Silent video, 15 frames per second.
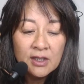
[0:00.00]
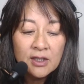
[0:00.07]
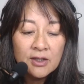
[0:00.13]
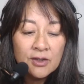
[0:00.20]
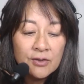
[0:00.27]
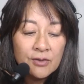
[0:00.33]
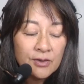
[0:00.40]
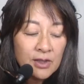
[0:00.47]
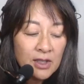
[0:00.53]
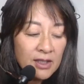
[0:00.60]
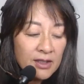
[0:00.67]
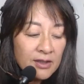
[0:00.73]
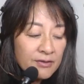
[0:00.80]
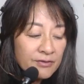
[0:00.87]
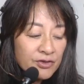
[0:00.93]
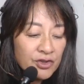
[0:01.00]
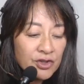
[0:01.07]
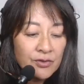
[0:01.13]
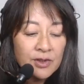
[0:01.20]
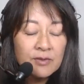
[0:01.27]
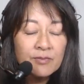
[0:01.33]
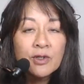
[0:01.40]
You were kind of
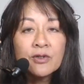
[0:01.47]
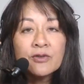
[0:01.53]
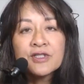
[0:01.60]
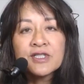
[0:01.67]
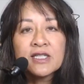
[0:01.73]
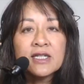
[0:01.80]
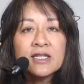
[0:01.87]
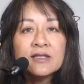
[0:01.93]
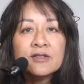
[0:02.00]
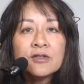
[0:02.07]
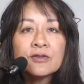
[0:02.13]
showing both sides.